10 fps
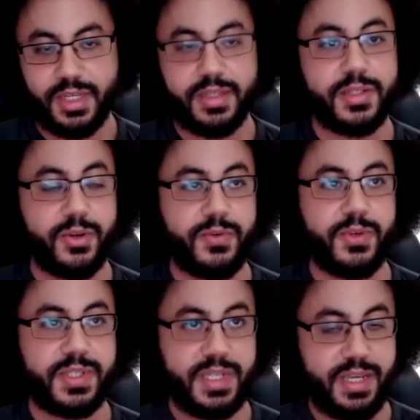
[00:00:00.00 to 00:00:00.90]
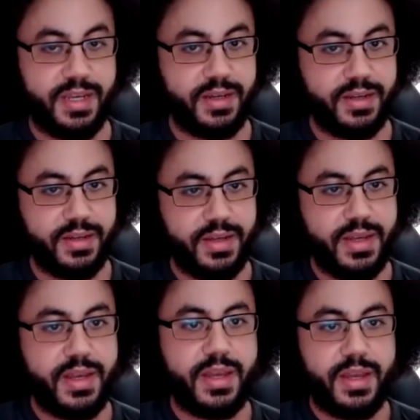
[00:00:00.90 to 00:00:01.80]
So if you see
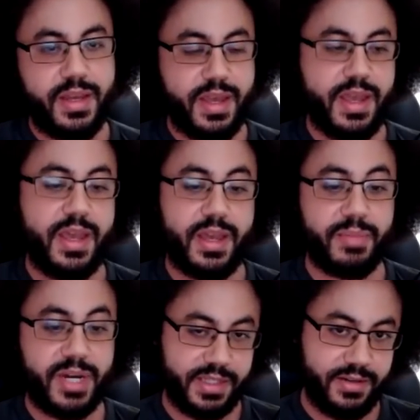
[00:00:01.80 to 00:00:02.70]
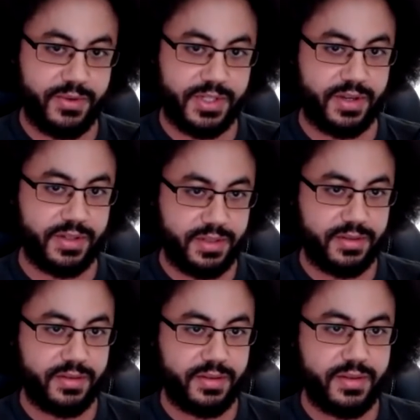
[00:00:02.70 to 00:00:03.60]
a positive result,
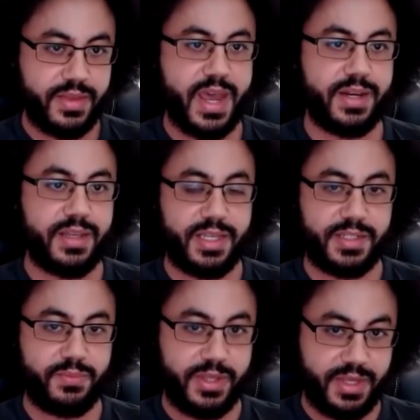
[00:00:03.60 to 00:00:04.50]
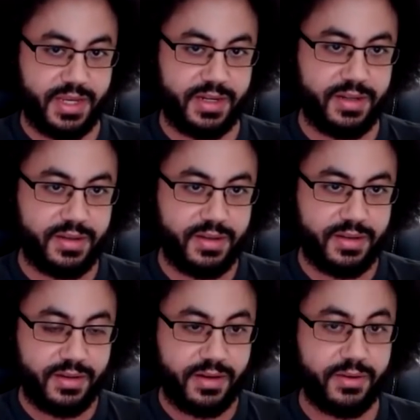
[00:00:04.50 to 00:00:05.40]
that is within
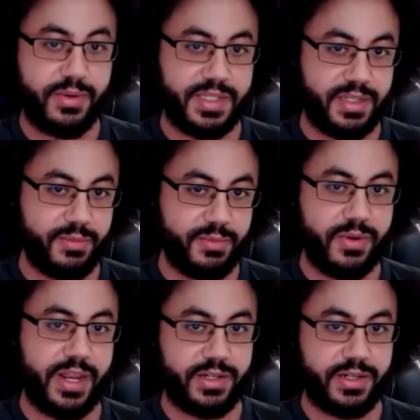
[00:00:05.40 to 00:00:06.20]
a reasonable range.